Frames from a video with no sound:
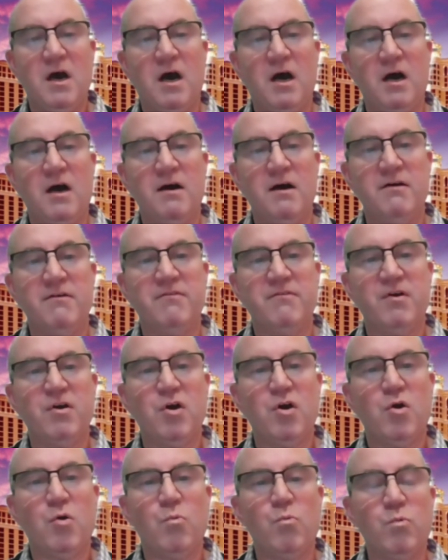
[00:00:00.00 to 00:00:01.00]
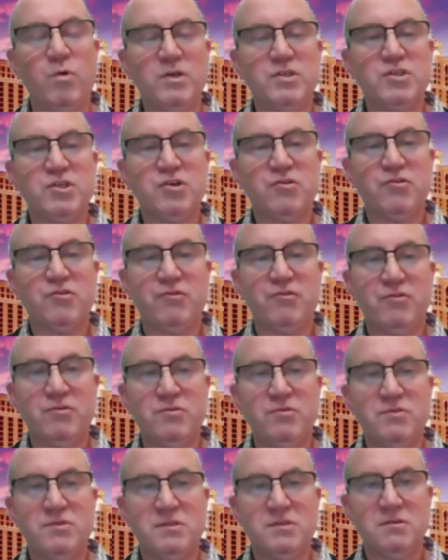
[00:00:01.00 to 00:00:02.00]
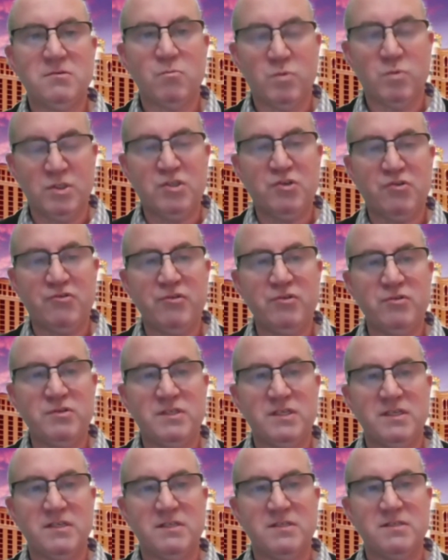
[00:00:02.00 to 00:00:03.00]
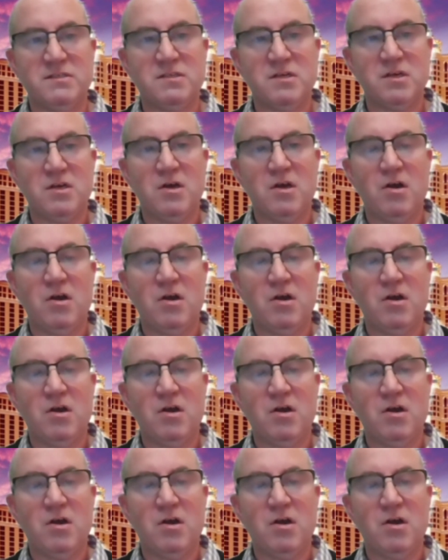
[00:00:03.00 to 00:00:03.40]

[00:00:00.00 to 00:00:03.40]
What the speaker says: of which cruises